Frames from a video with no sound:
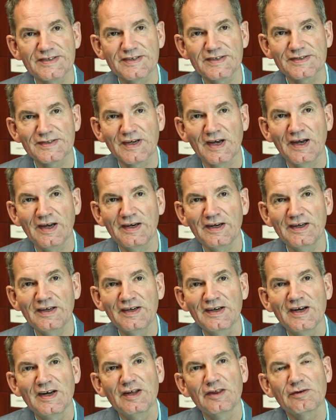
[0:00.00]
Society
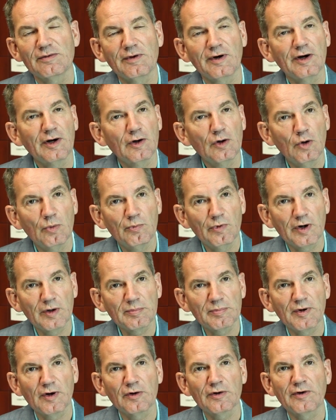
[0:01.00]
through our
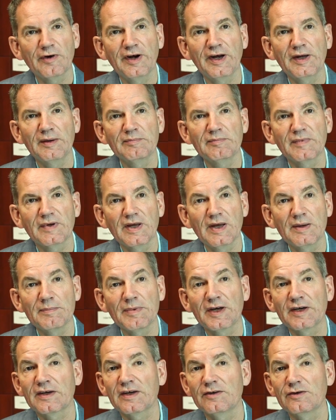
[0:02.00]
homework program and
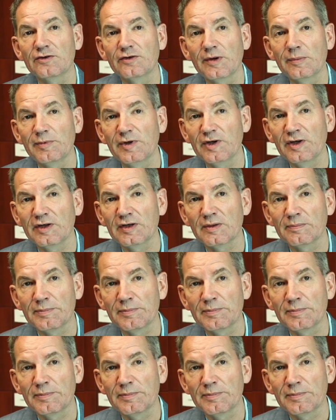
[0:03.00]
by contributing to